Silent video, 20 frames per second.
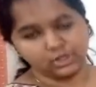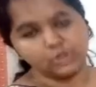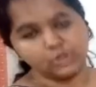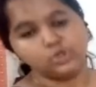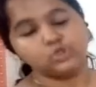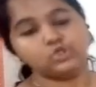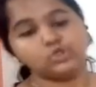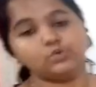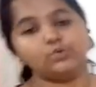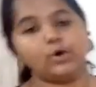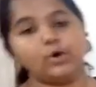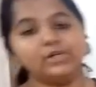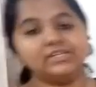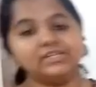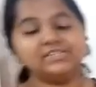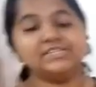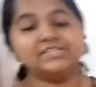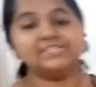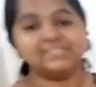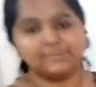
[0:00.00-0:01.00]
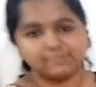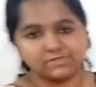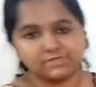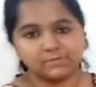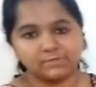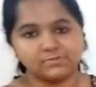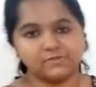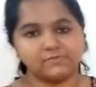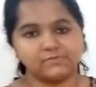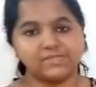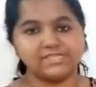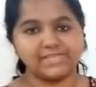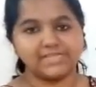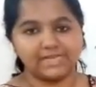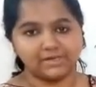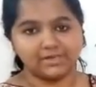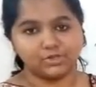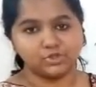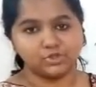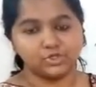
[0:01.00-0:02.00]
So what are the symptoms of these
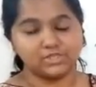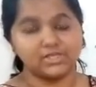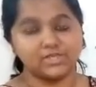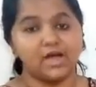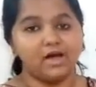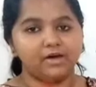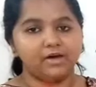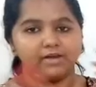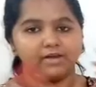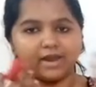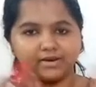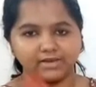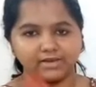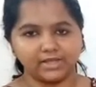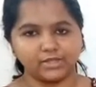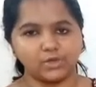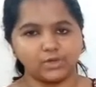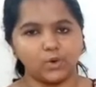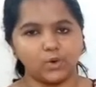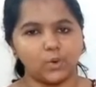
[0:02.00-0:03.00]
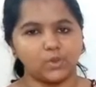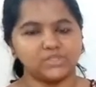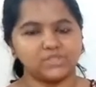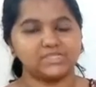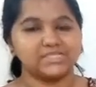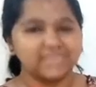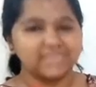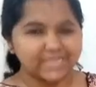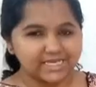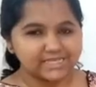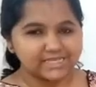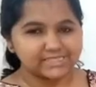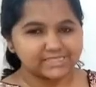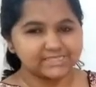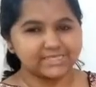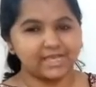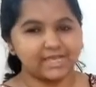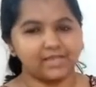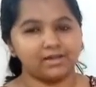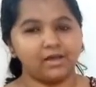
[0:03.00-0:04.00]
allergies? Running nose,
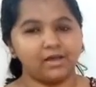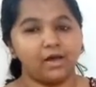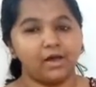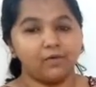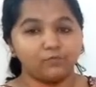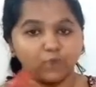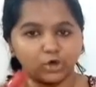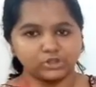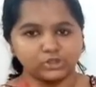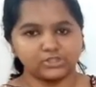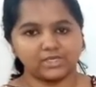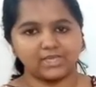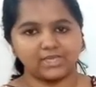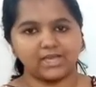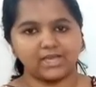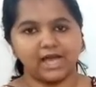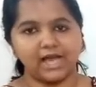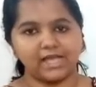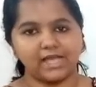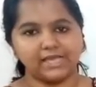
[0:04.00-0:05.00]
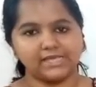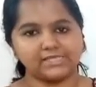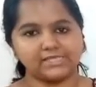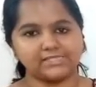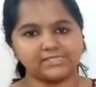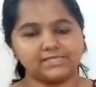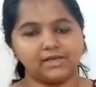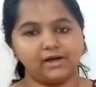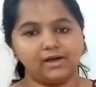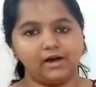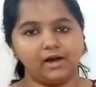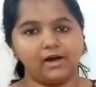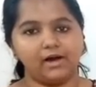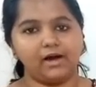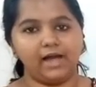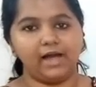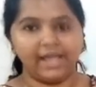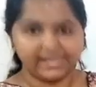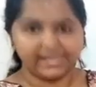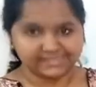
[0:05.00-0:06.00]
sneezing, watery eyes,
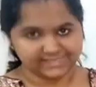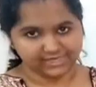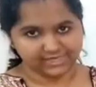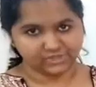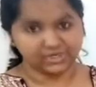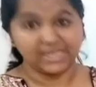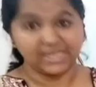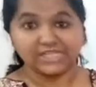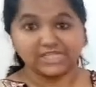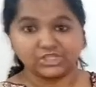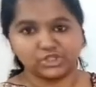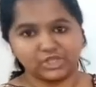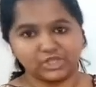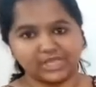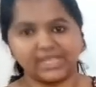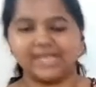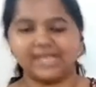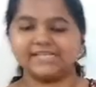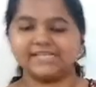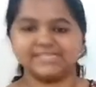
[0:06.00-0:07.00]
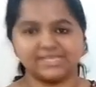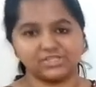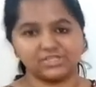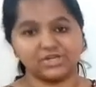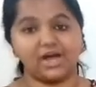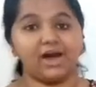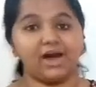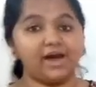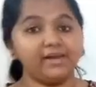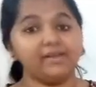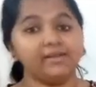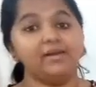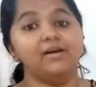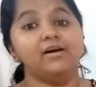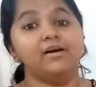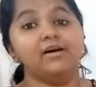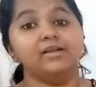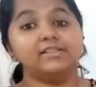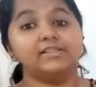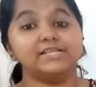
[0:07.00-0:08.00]
etc. Itching, etc. are
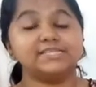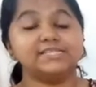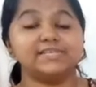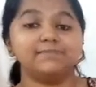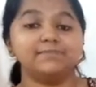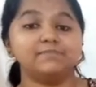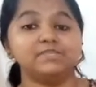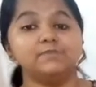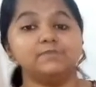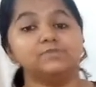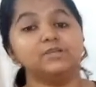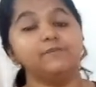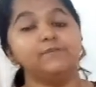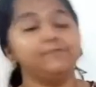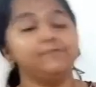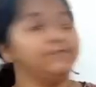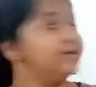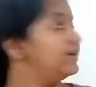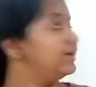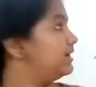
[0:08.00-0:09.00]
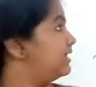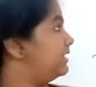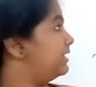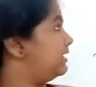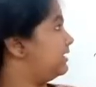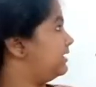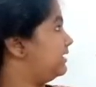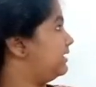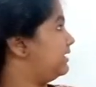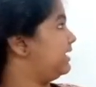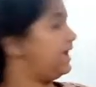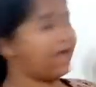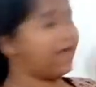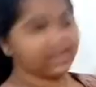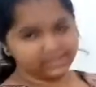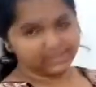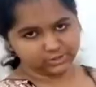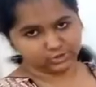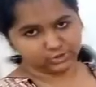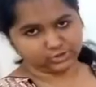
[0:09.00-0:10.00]
the symptoms of
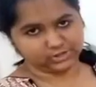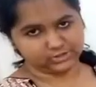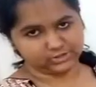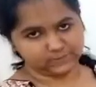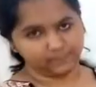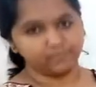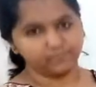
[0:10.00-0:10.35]
allergies.